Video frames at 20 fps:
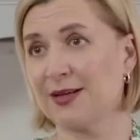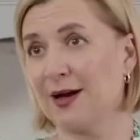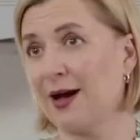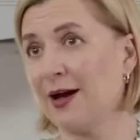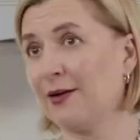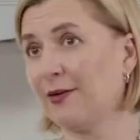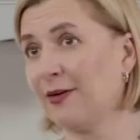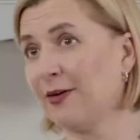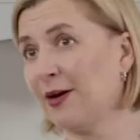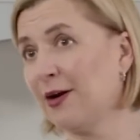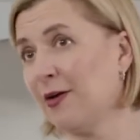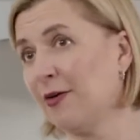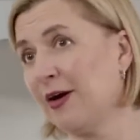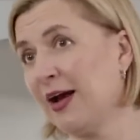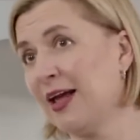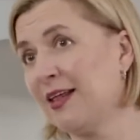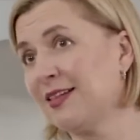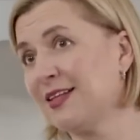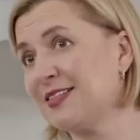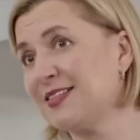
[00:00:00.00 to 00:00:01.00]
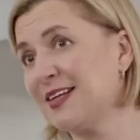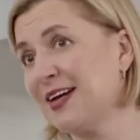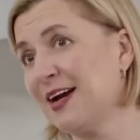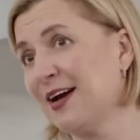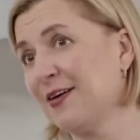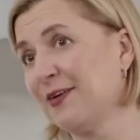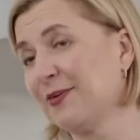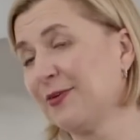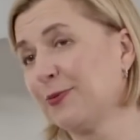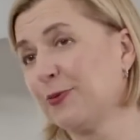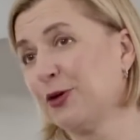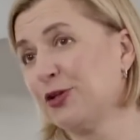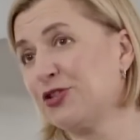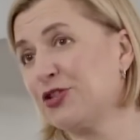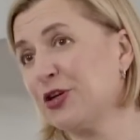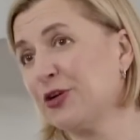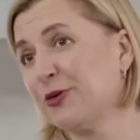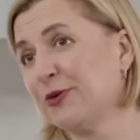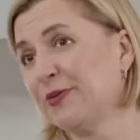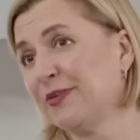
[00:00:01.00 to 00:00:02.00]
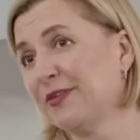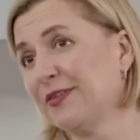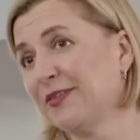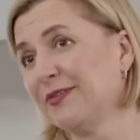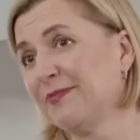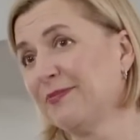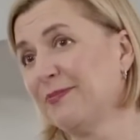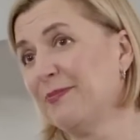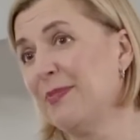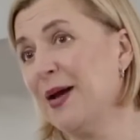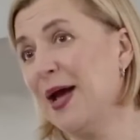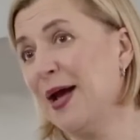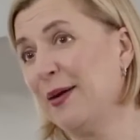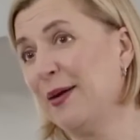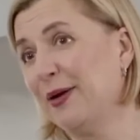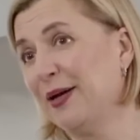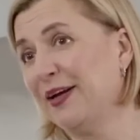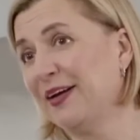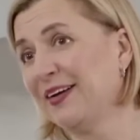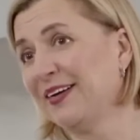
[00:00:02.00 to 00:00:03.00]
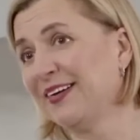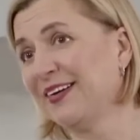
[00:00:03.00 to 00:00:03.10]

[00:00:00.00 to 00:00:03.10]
I don't know, and the sound. Would you? Maybe.